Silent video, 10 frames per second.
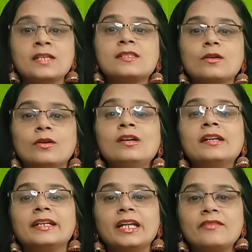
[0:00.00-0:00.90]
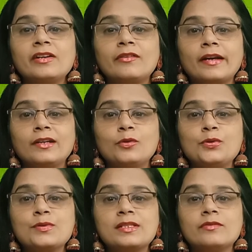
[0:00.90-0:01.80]
So, never try to
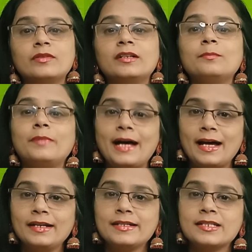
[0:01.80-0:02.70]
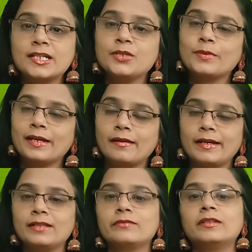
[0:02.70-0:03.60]
use the word bad. Instead, you can
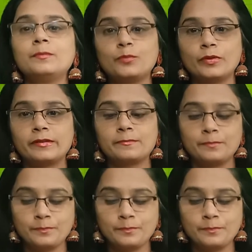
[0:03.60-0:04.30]
write the word poor.